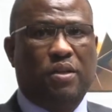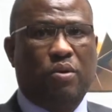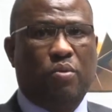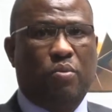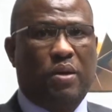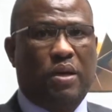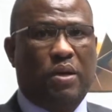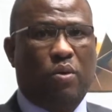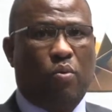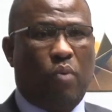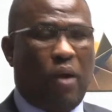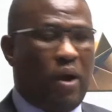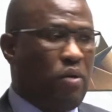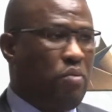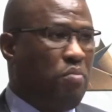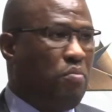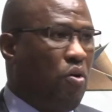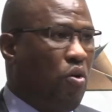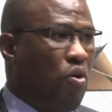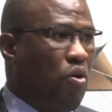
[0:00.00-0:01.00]
We
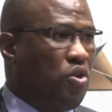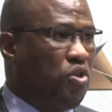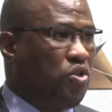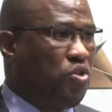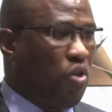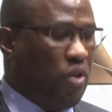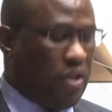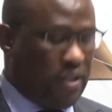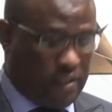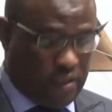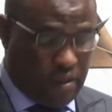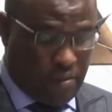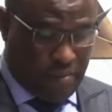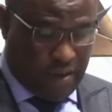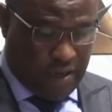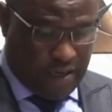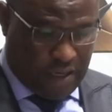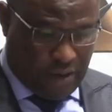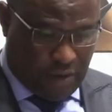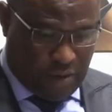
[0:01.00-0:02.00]
work more on tourism,
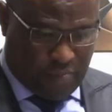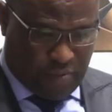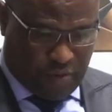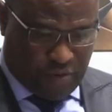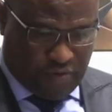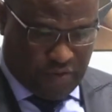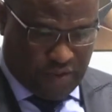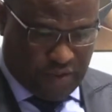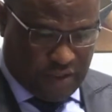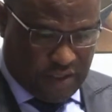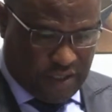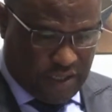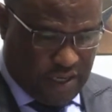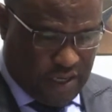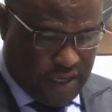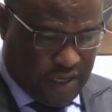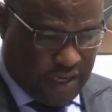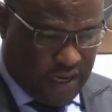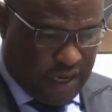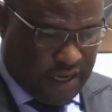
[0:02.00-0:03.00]
and our province
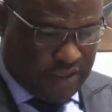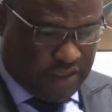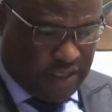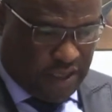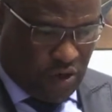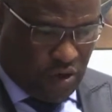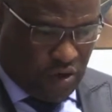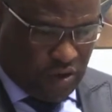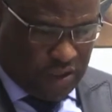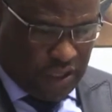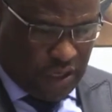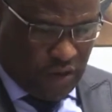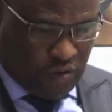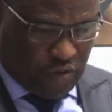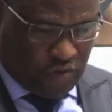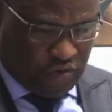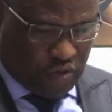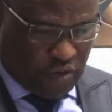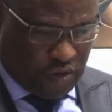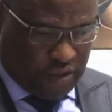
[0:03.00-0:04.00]
gains a lot out
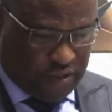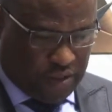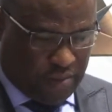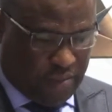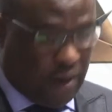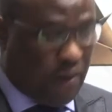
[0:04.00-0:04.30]
of tourism.